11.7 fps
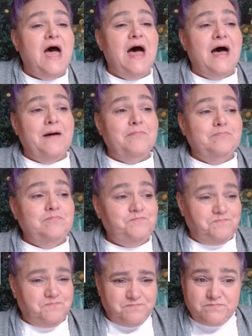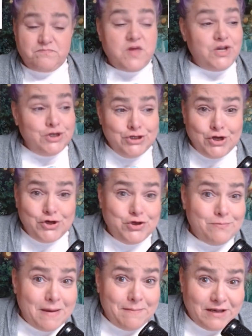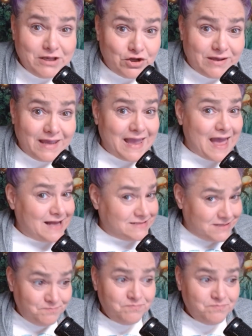You know, you may be looking at